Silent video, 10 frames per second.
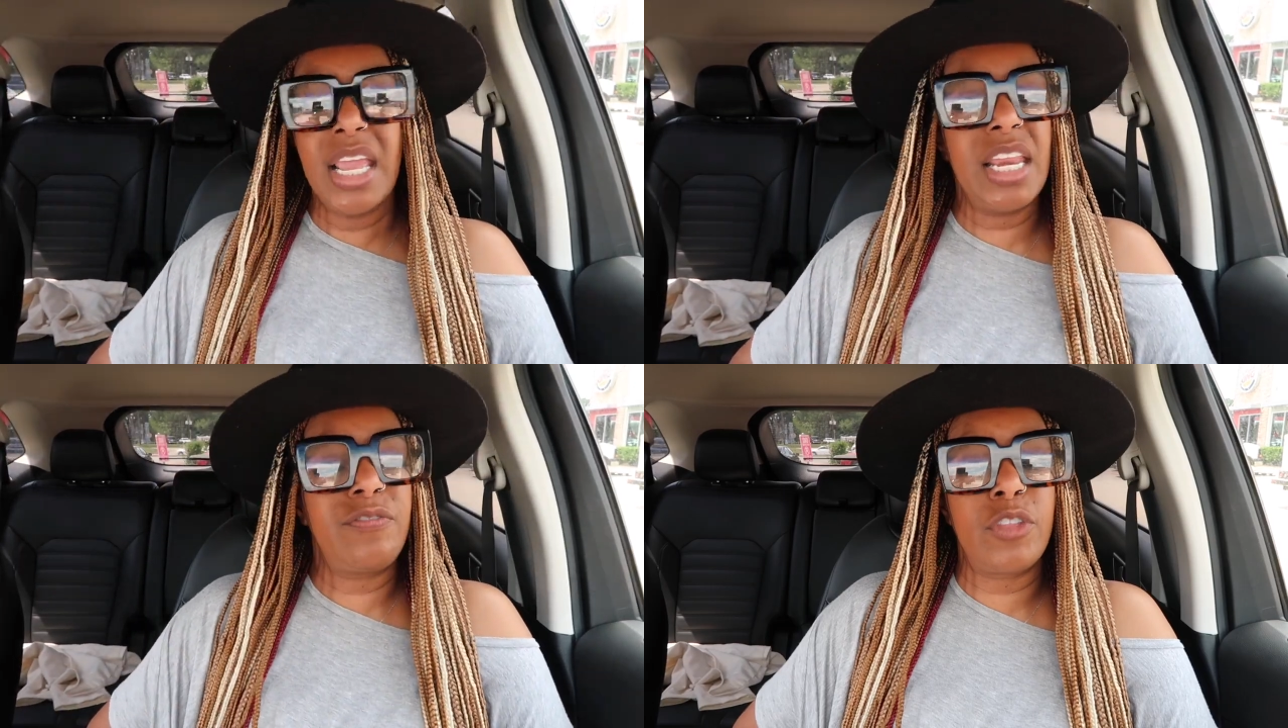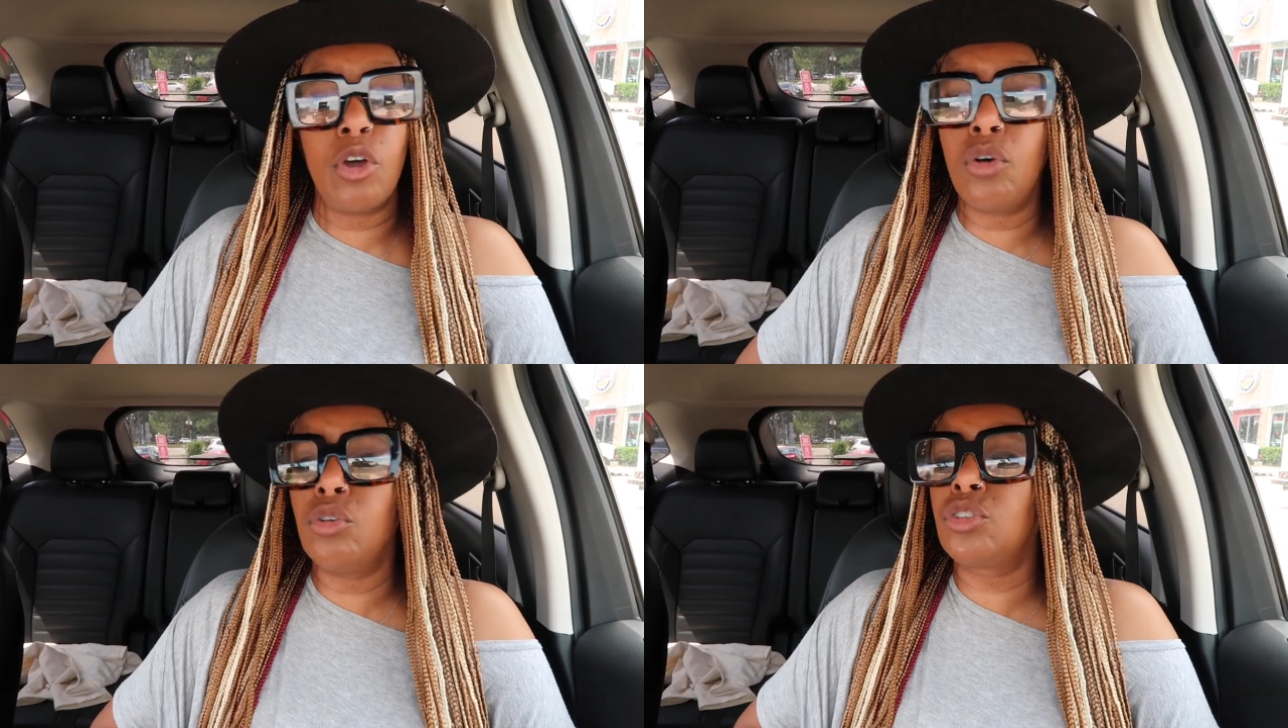And if
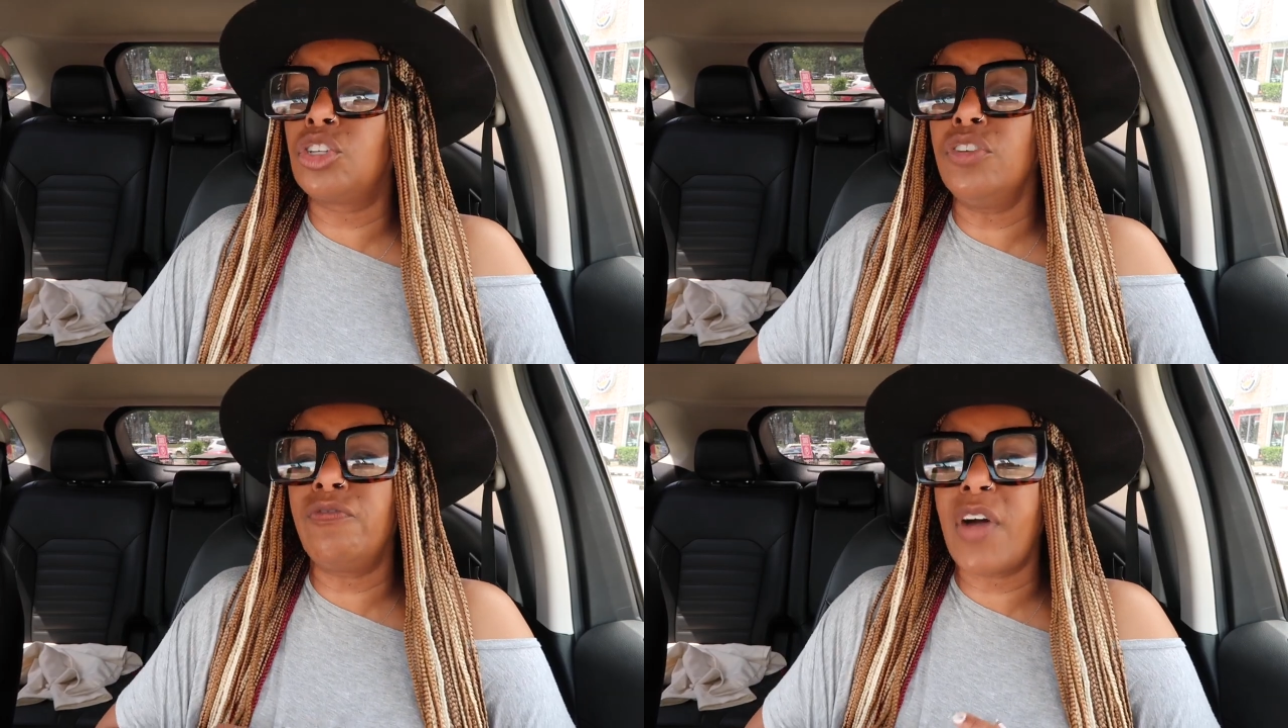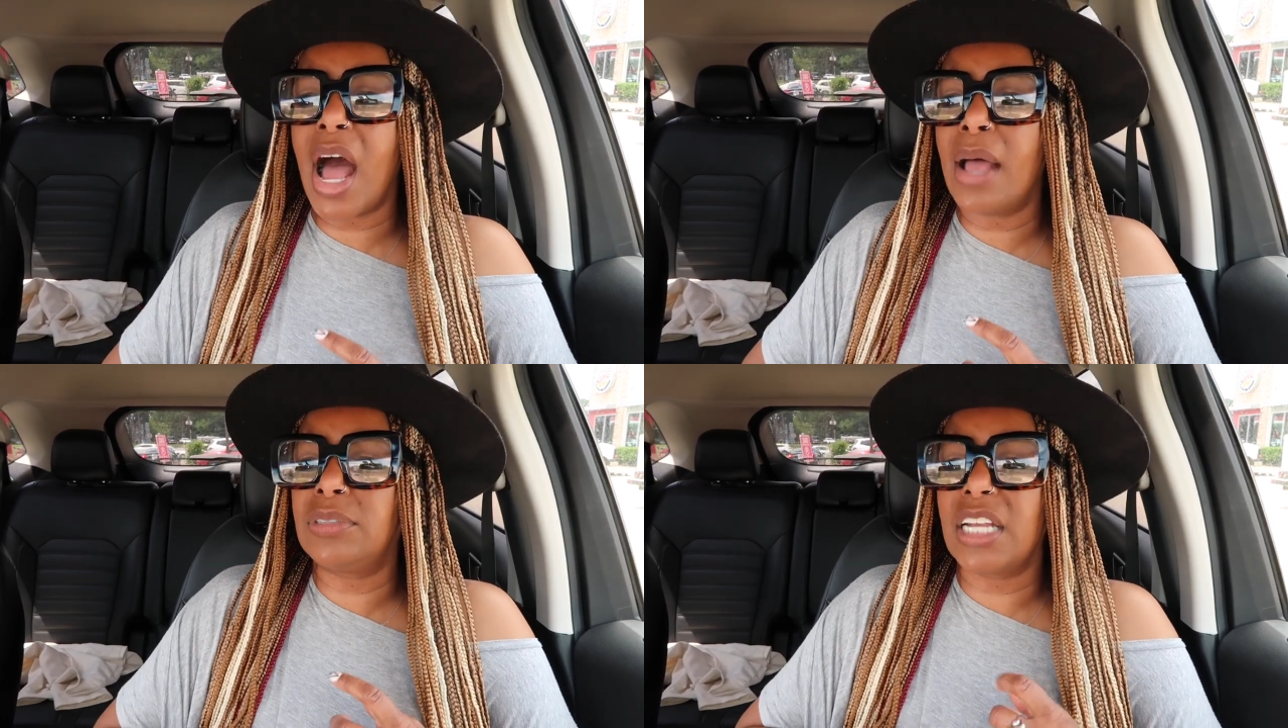those good
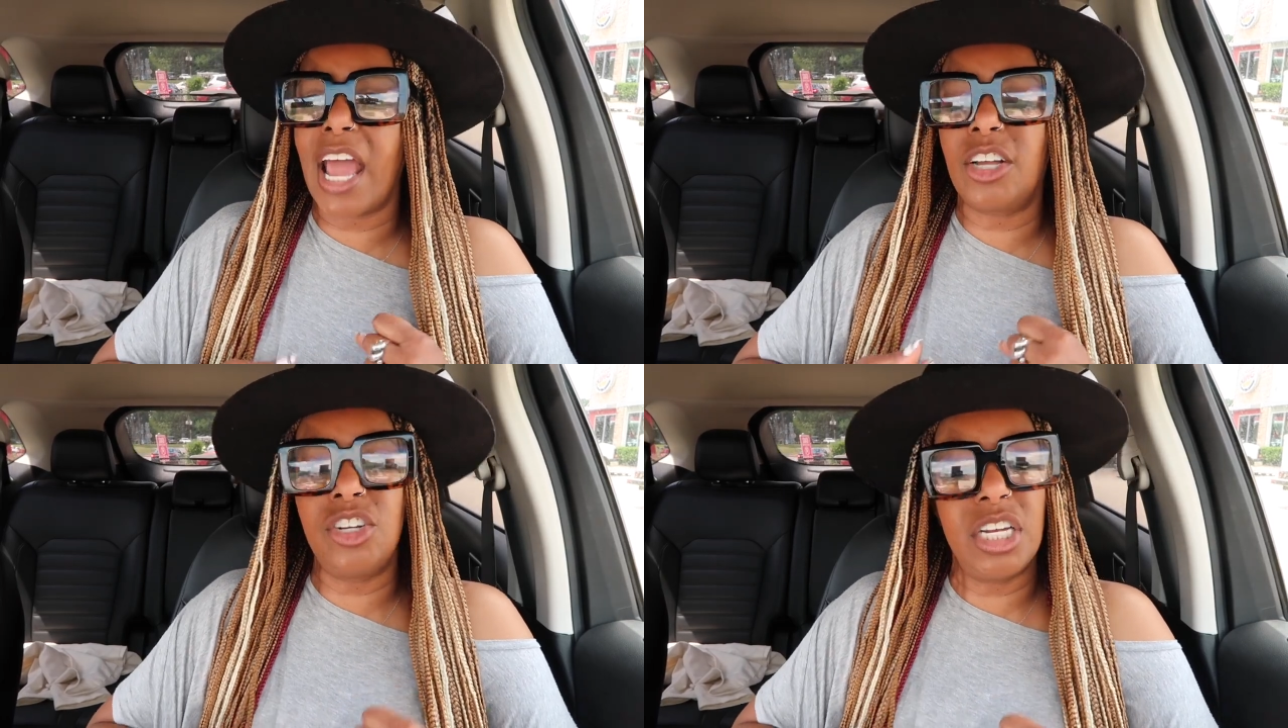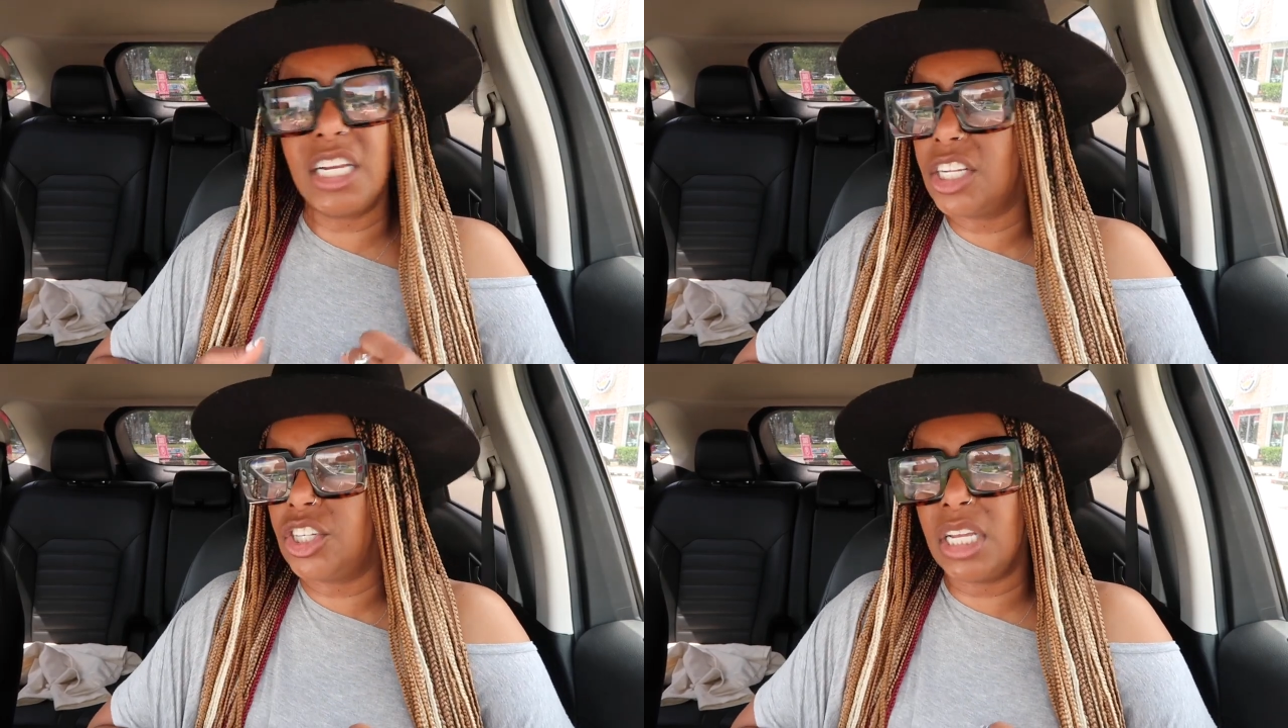vibes and that good
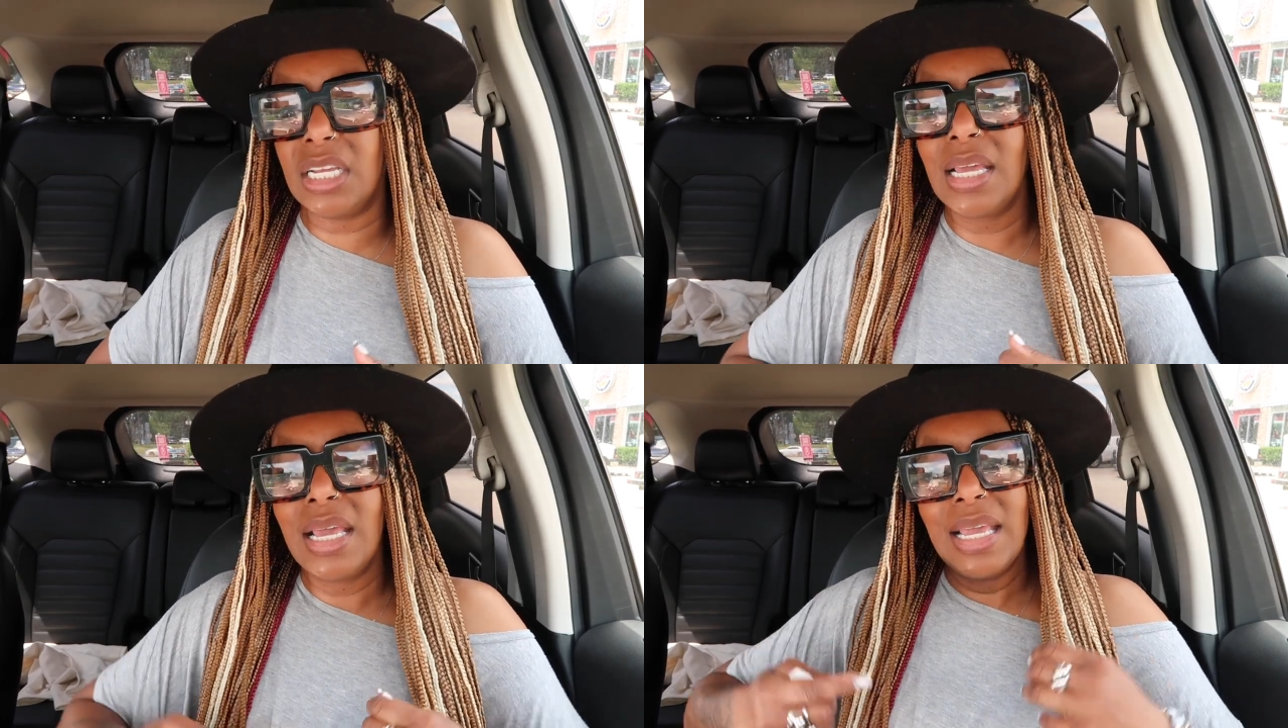energy